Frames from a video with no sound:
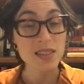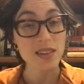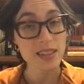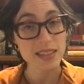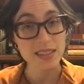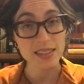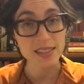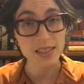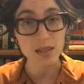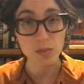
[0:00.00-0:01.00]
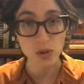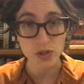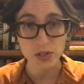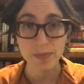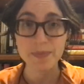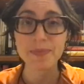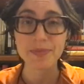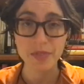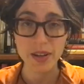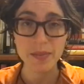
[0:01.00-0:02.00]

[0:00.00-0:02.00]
are ECT and abortion, right?